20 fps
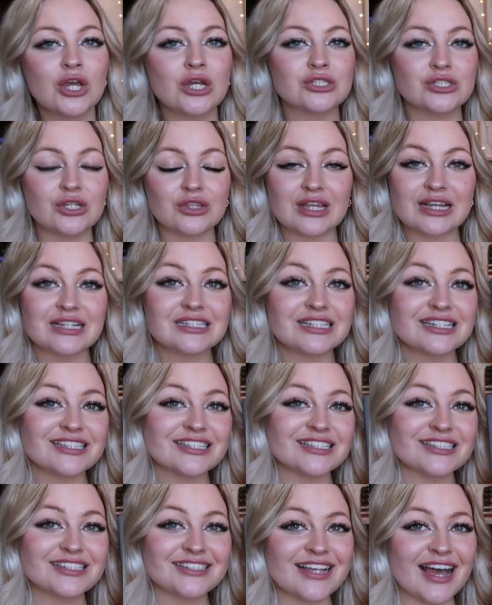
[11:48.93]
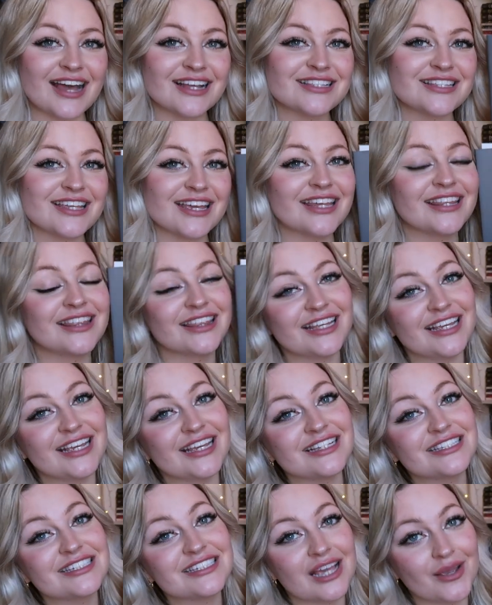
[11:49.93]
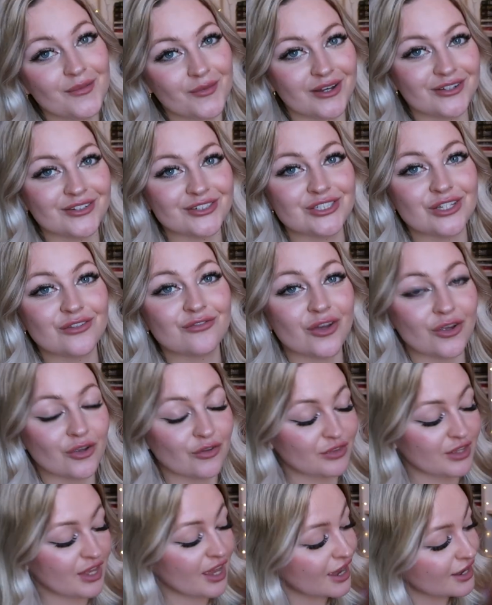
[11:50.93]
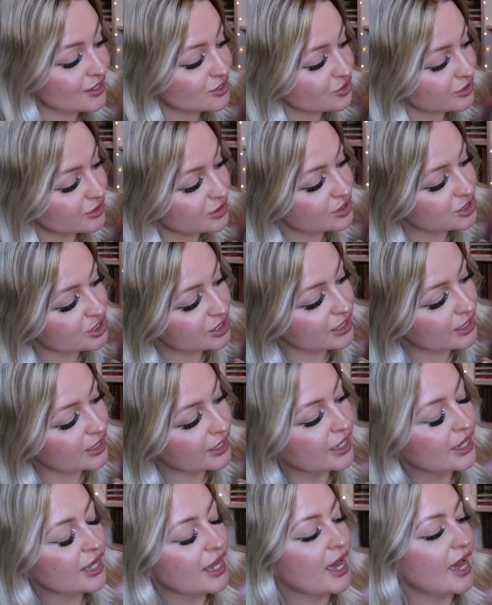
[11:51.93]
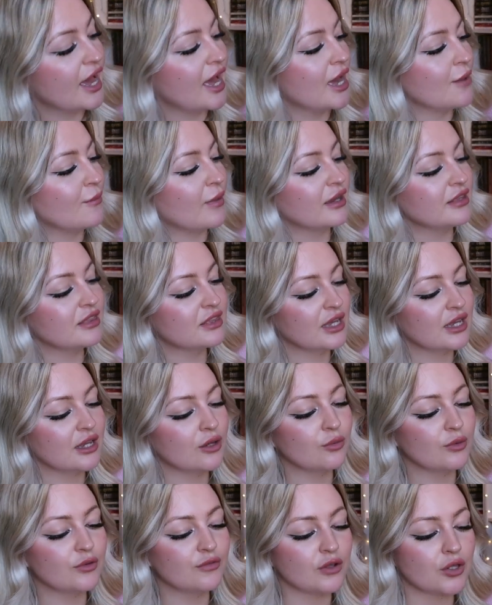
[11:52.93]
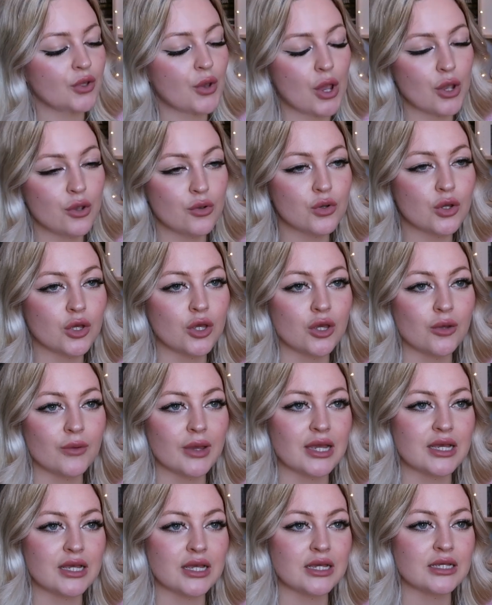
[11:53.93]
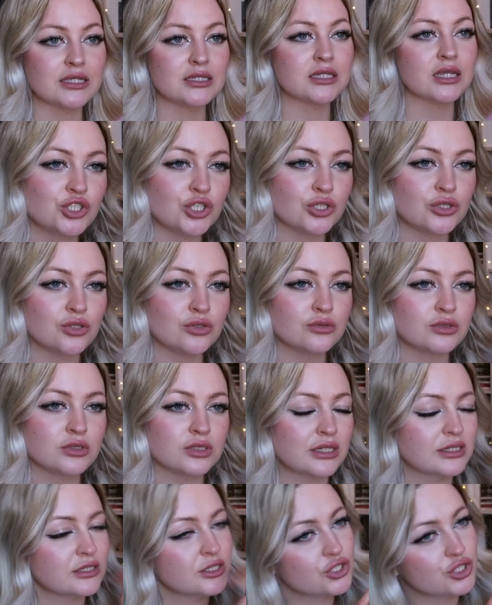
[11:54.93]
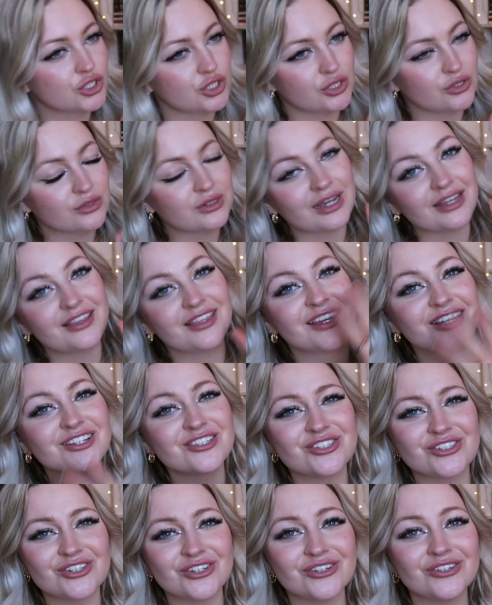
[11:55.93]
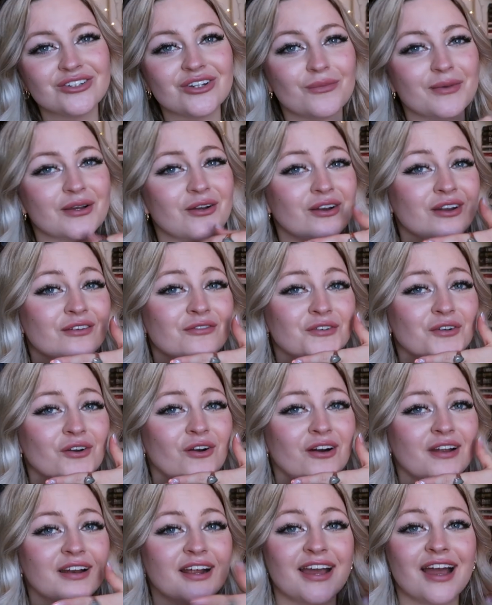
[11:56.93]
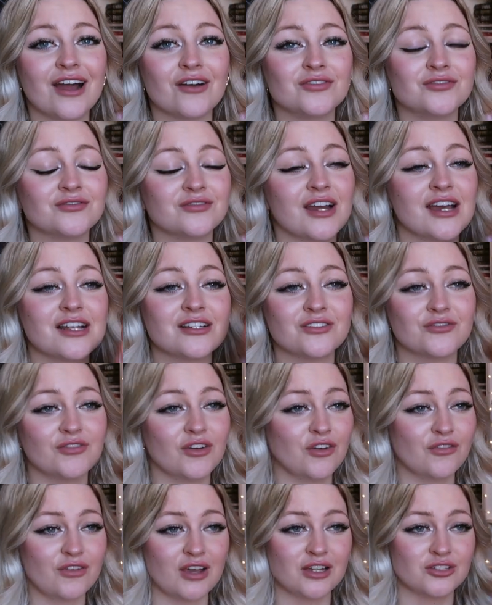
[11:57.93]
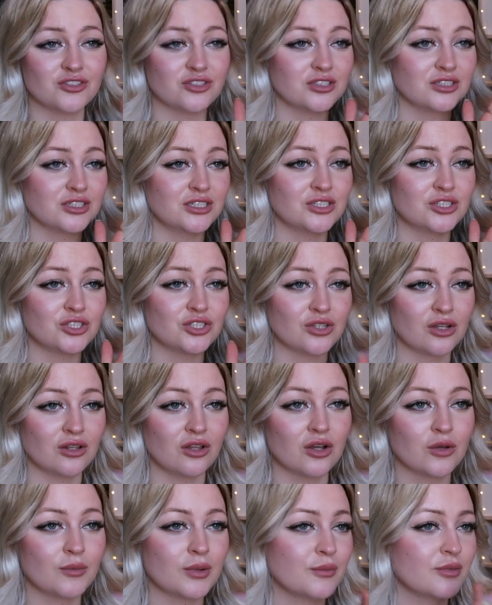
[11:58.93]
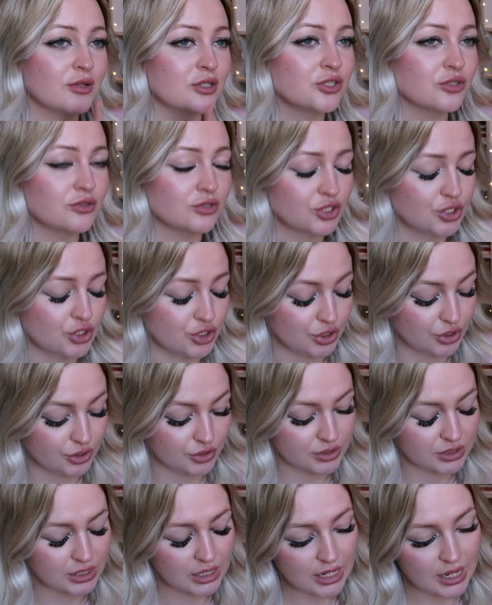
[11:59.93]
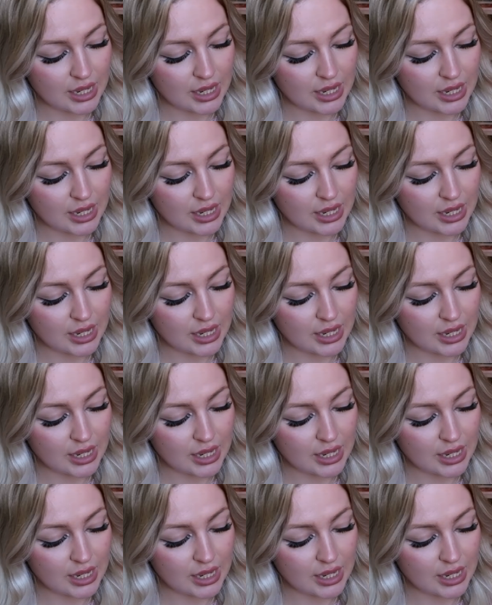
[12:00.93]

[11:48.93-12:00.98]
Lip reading: So this is set in the same world as the Folk of the Air trilogy. I think we follow Oak, who is Jude's... Is it Jude? I think it's Jude. Oh my god, I've forgotten. I haven't read the Folk of the Air trilogy in so long, but I'm pretty sure it's Jude.